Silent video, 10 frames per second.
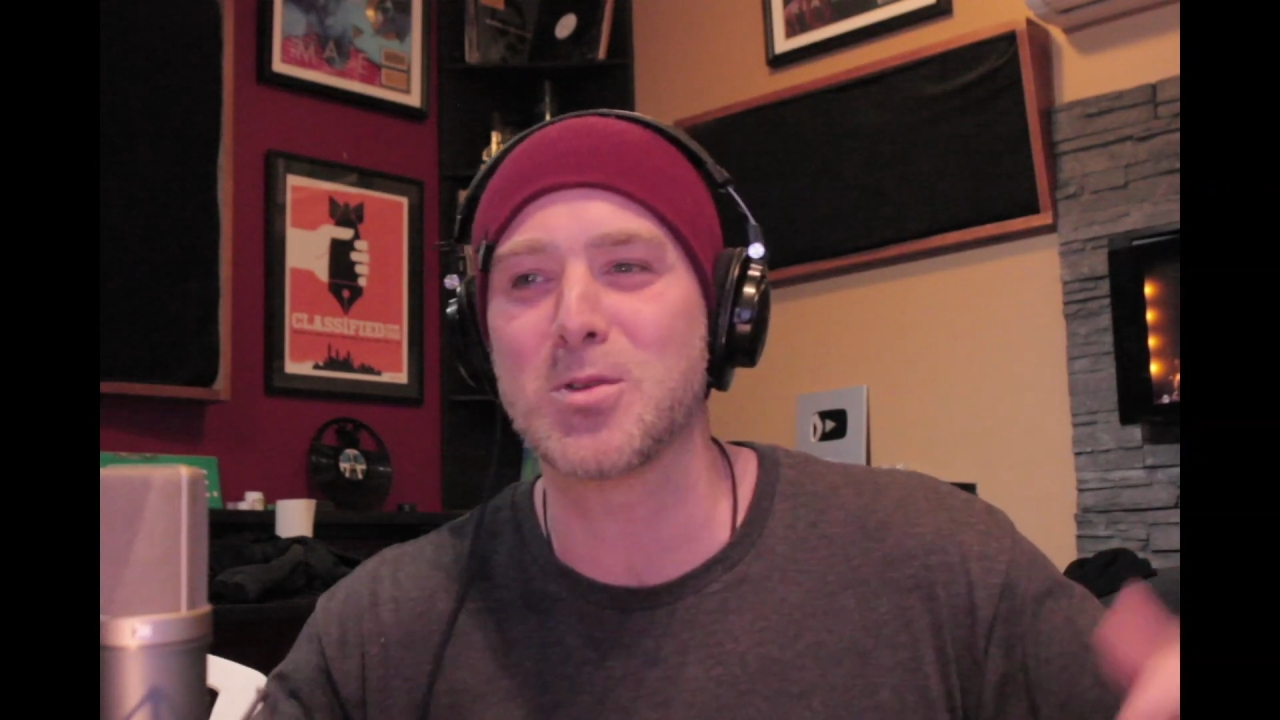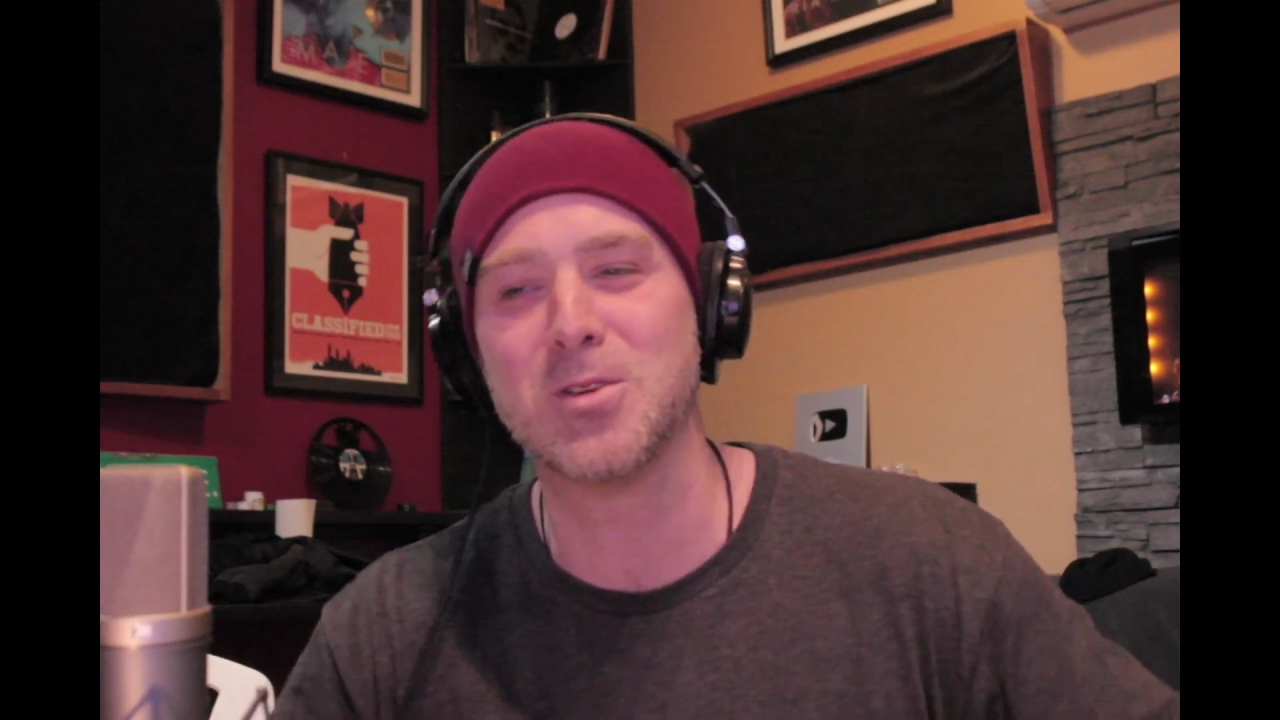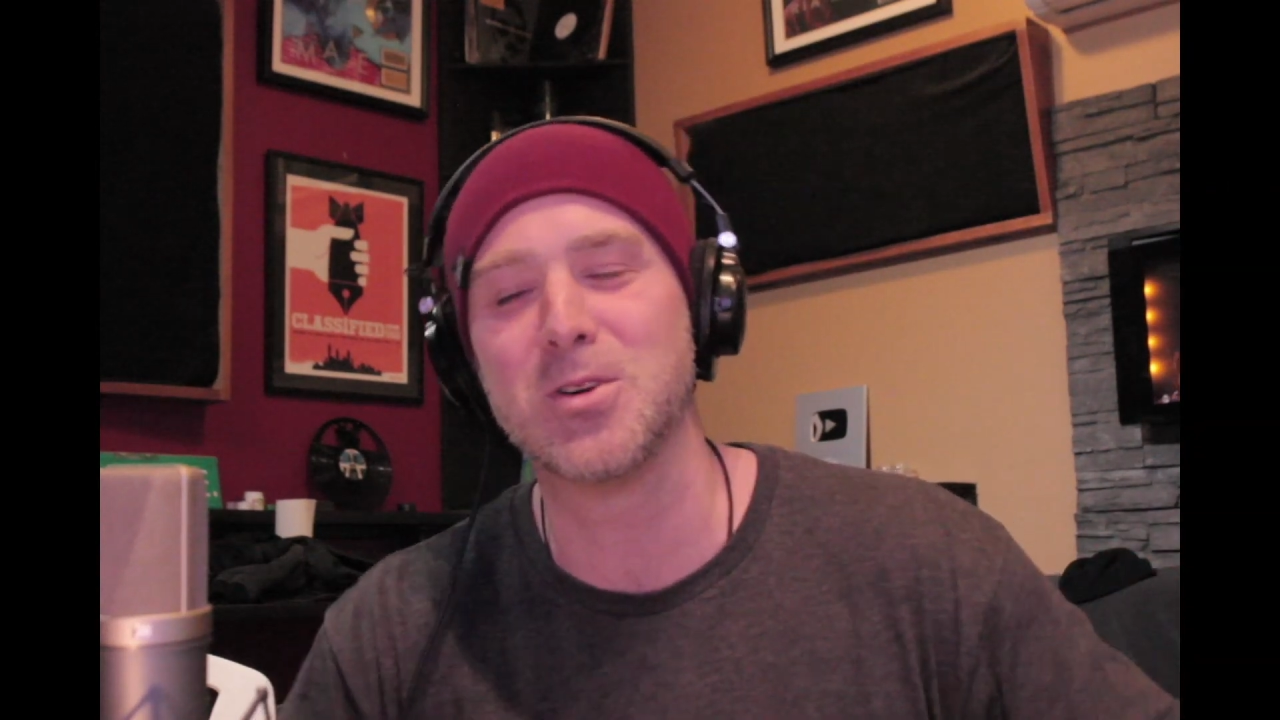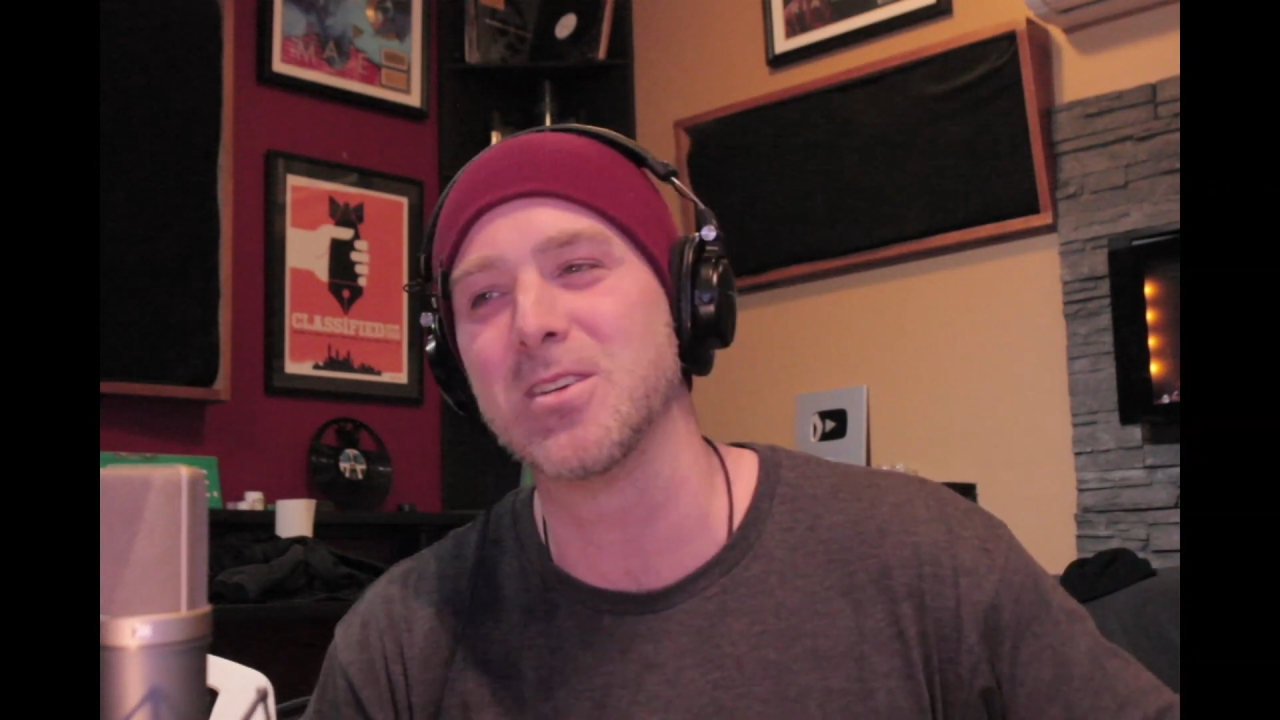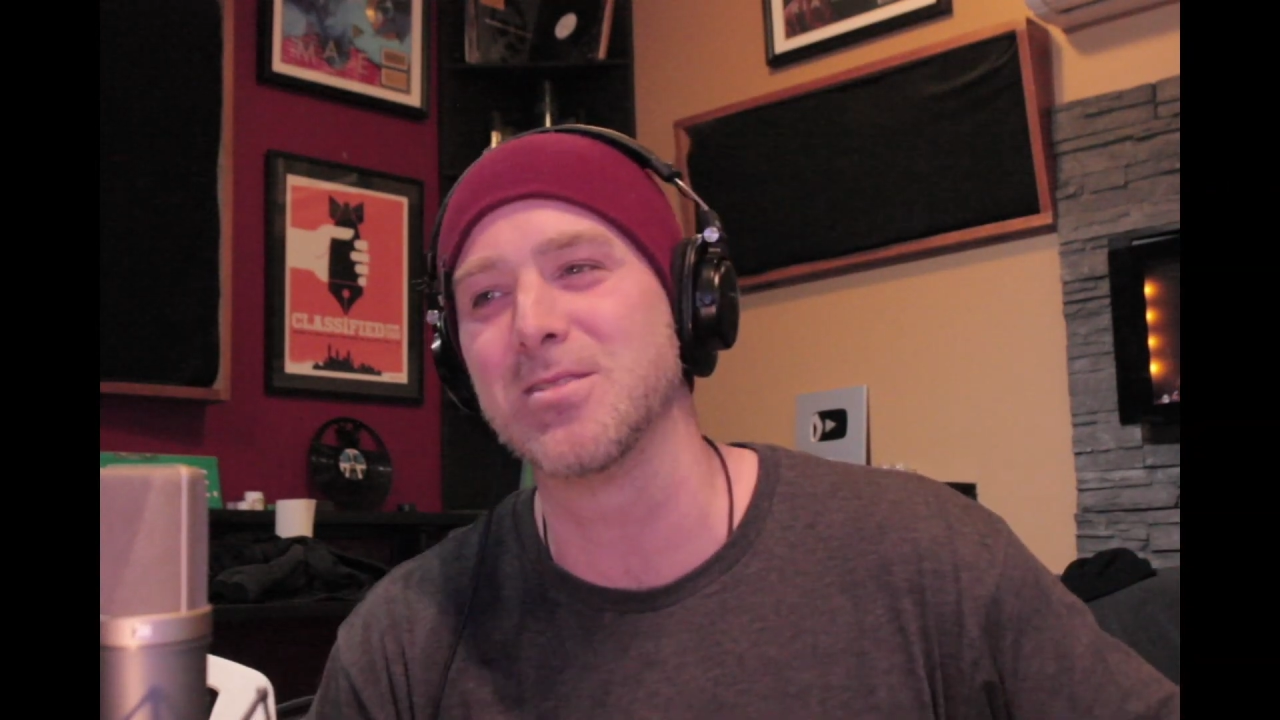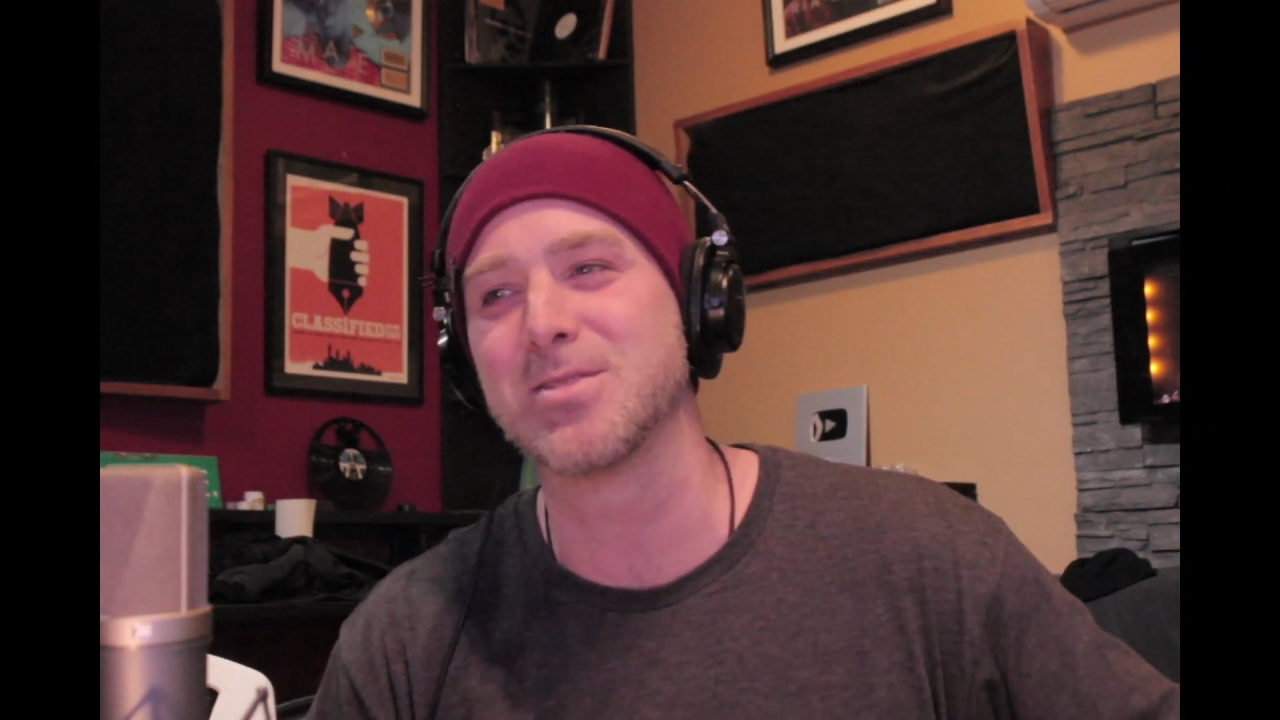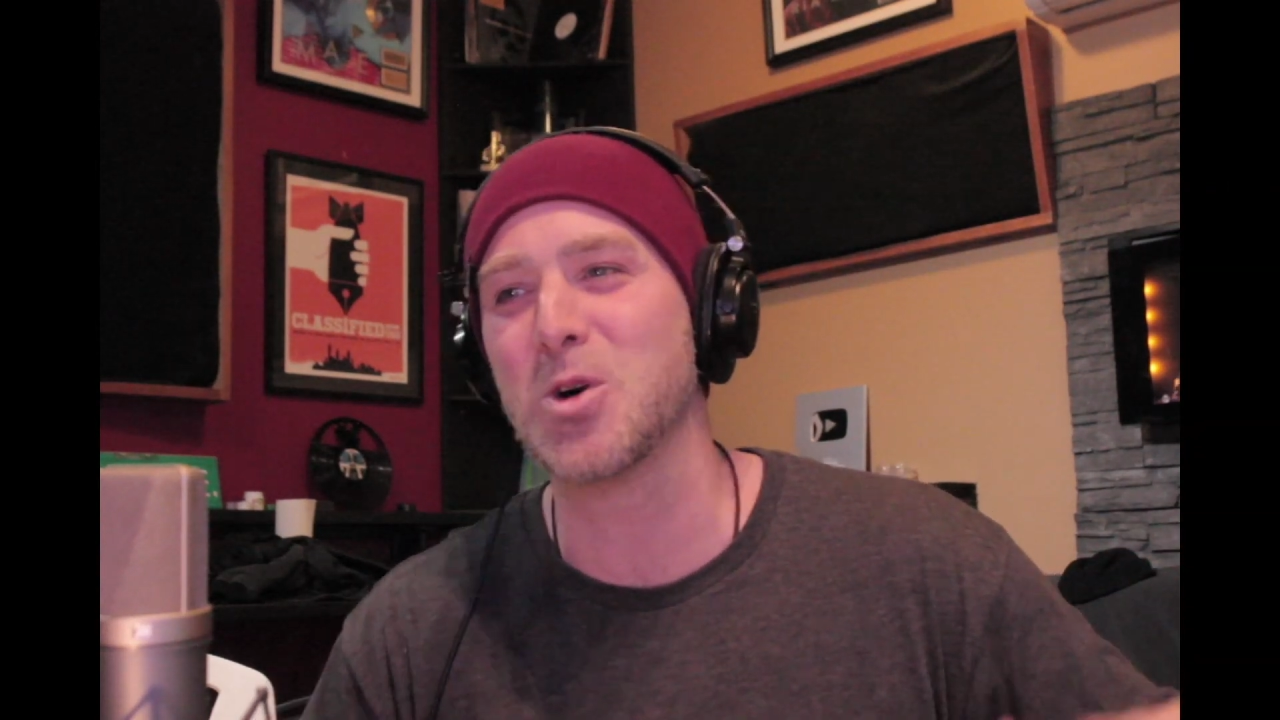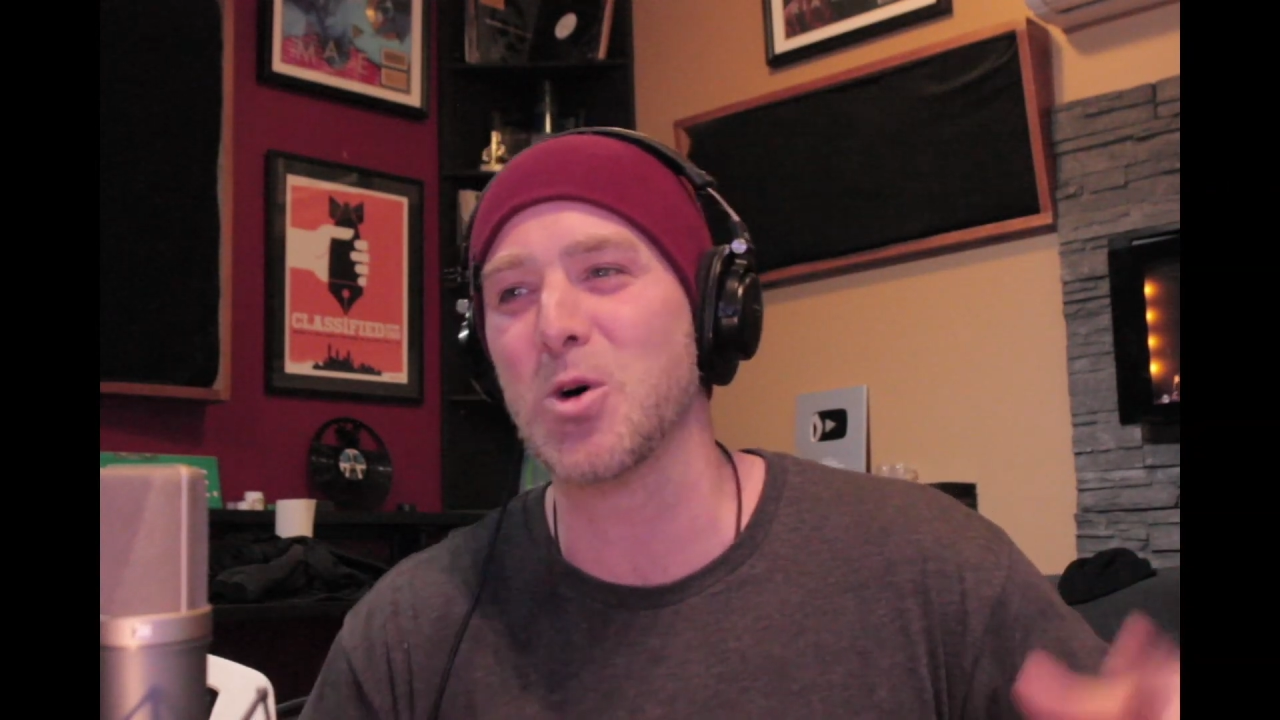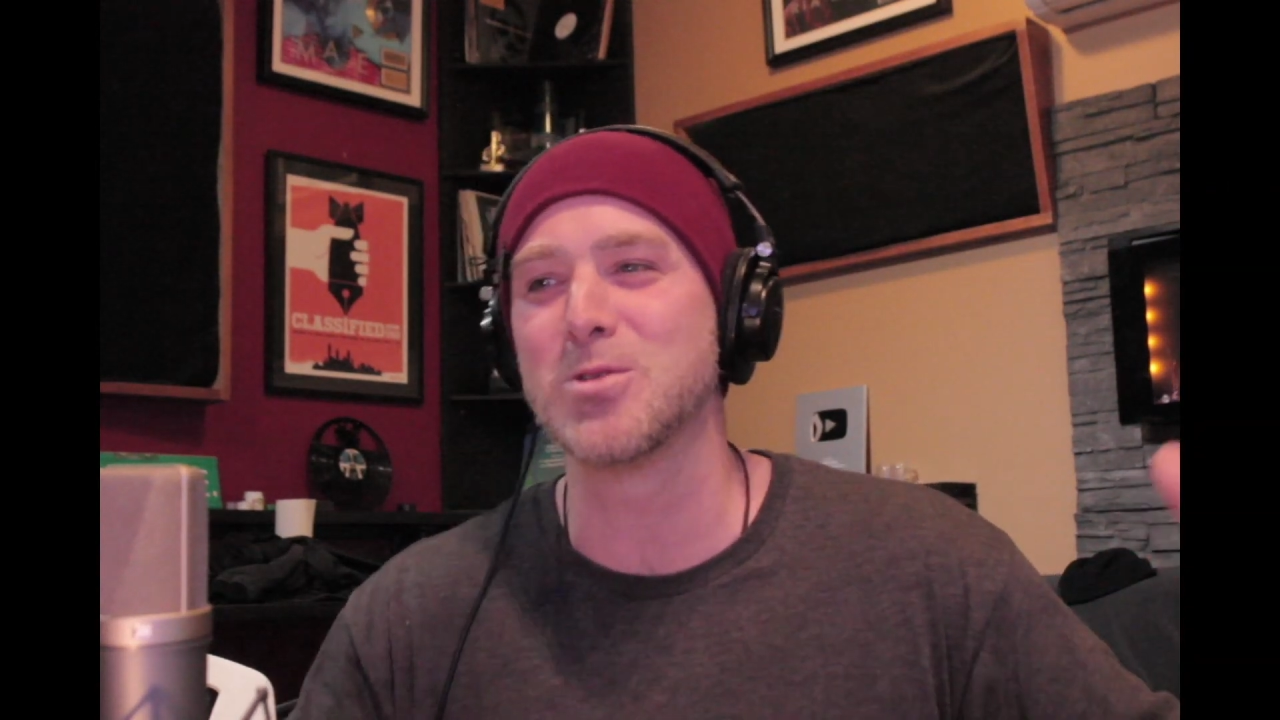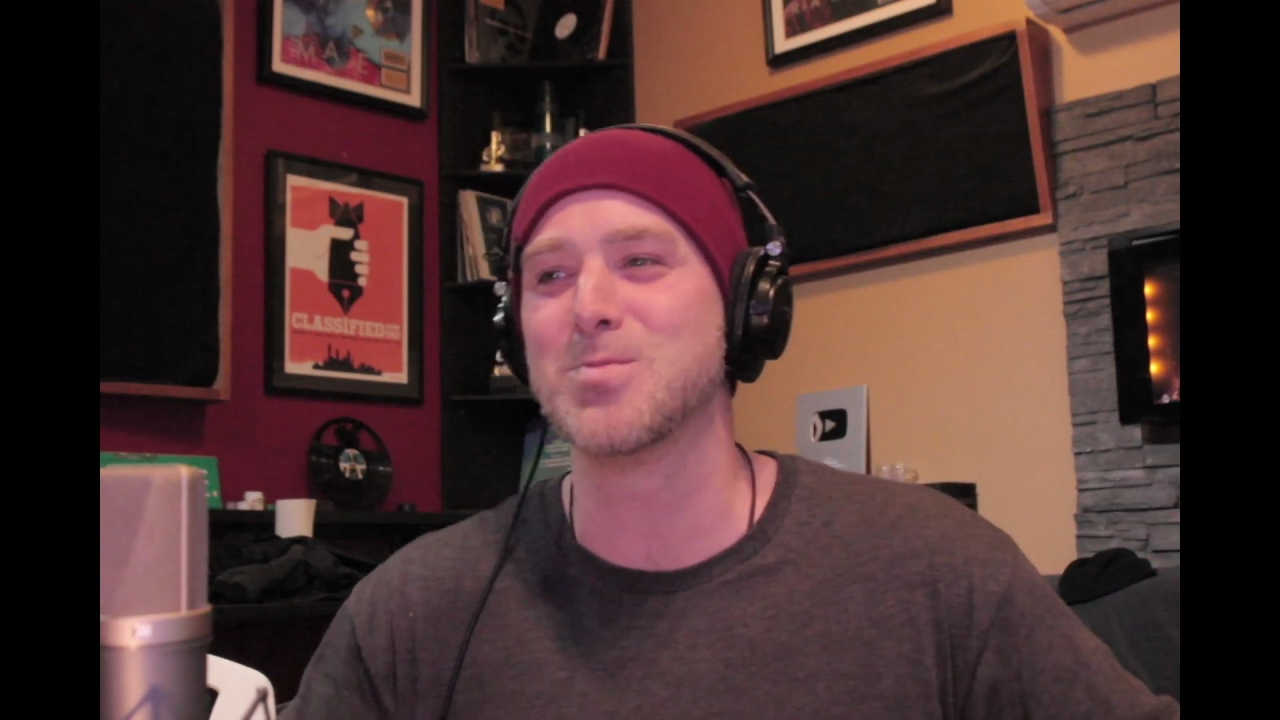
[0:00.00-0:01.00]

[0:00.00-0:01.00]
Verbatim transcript: tour of Cole's